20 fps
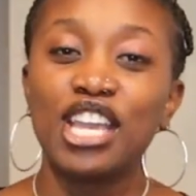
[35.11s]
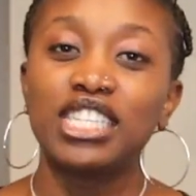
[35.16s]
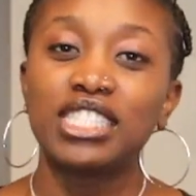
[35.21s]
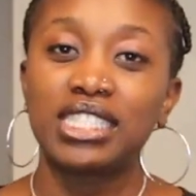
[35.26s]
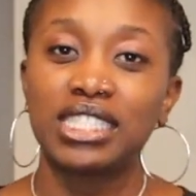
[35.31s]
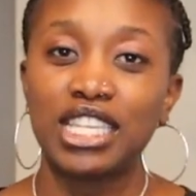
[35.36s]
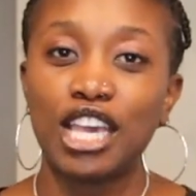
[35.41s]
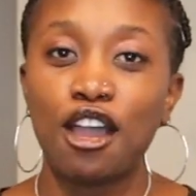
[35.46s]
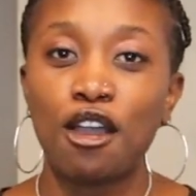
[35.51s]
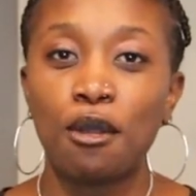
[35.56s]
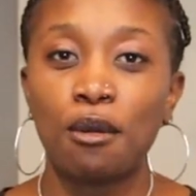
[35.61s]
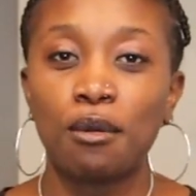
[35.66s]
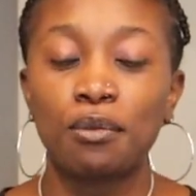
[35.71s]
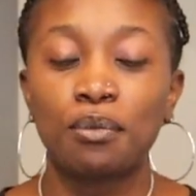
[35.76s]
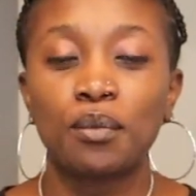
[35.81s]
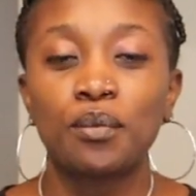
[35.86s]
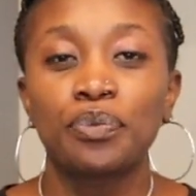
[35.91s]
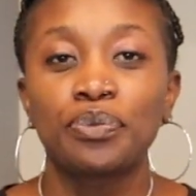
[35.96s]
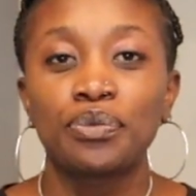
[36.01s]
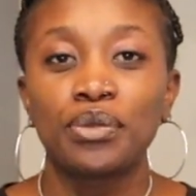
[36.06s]
So
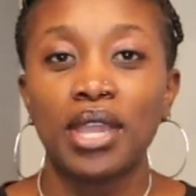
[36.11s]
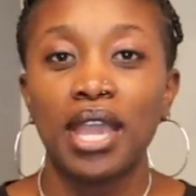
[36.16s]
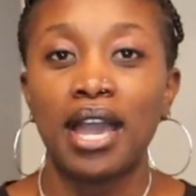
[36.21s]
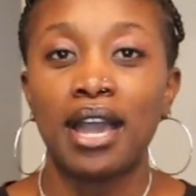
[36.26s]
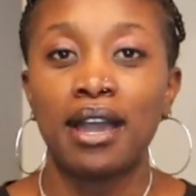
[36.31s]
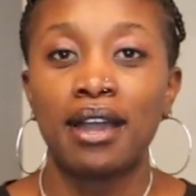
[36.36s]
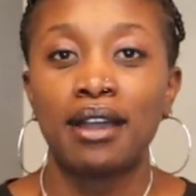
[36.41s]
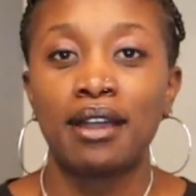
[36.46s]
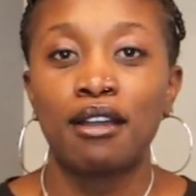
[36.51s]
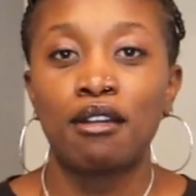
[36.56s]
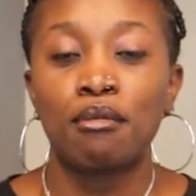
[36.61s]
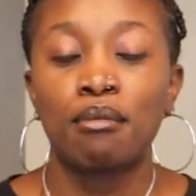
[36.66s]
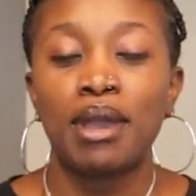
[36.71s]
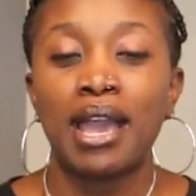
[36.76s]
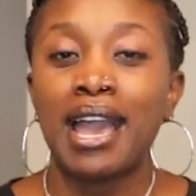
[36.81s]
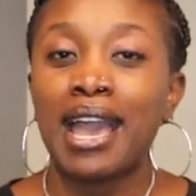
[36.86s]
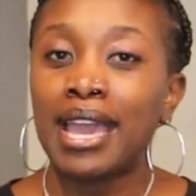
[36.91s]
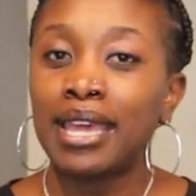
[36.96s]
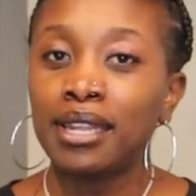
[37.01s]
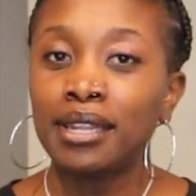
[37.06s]
I